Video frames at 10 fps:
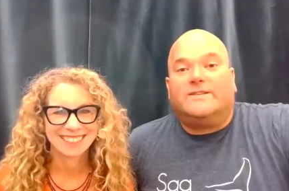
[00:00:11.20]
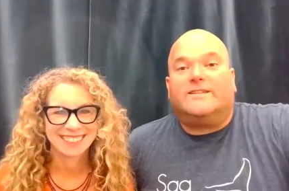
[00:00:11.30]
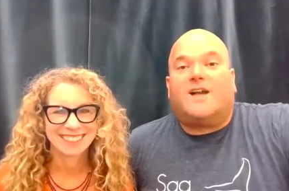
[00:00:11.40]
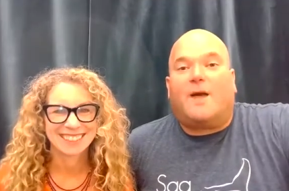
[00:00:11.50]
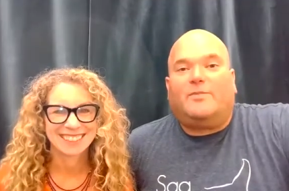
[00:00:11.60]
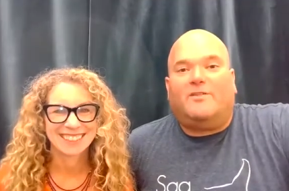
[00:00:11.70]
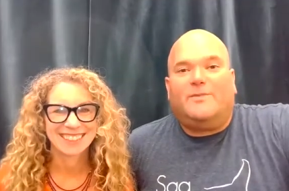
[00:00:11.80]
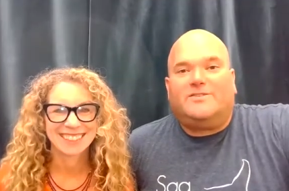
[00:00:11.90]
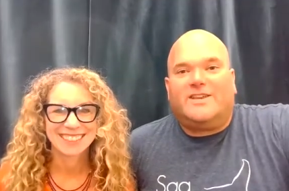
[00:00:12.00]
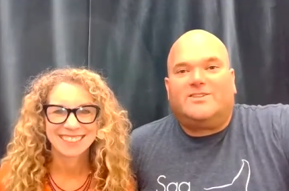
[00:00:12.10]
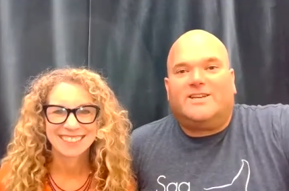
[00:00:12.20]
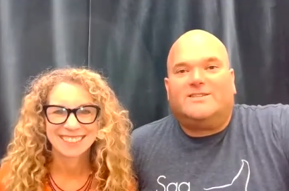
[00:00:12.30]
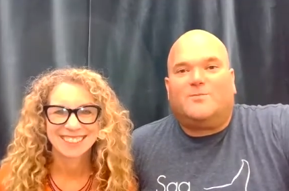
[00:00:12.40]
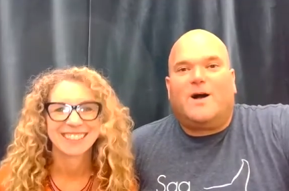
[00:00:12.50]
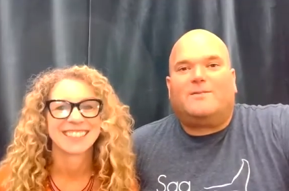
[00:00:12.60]
Speaker 1: is a couple of musicians.
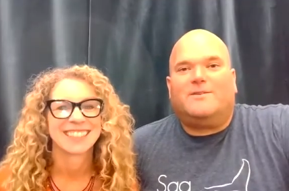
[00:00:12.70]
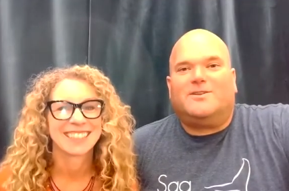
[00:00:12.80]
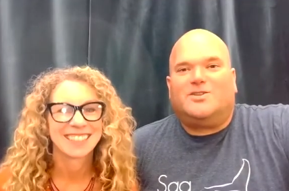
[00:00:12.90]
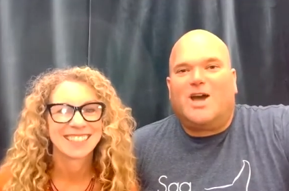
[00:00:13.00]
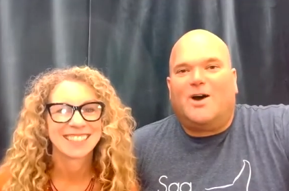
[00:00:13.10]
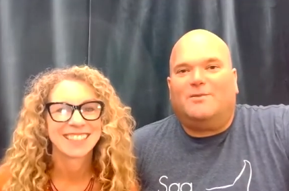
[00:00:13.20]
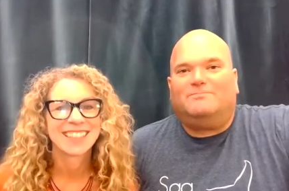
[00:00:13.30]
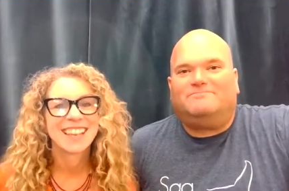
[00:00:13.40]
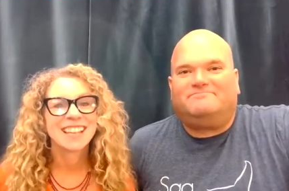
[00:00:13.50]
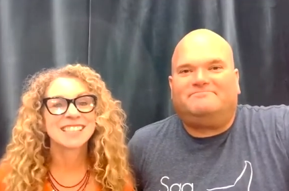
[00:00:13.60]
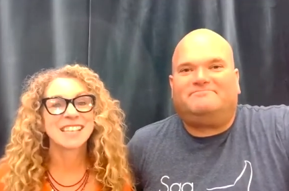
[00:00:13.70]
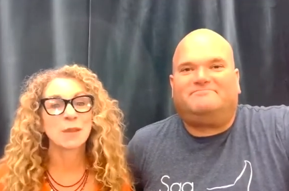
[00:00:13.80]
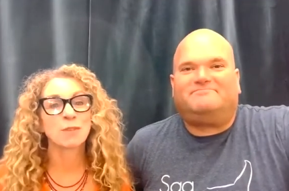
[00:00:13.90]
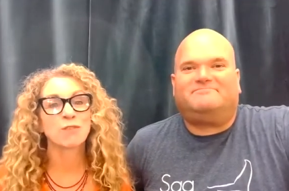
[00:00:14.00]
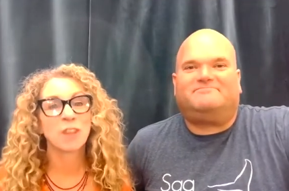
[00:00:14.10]
Welcome to the show.
Speaker 2: Today
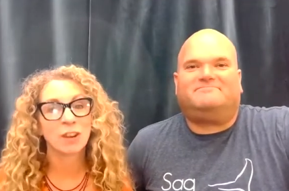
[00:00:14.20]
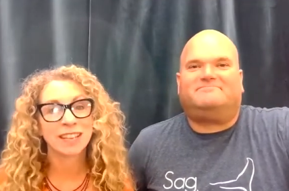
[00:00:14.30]
we're very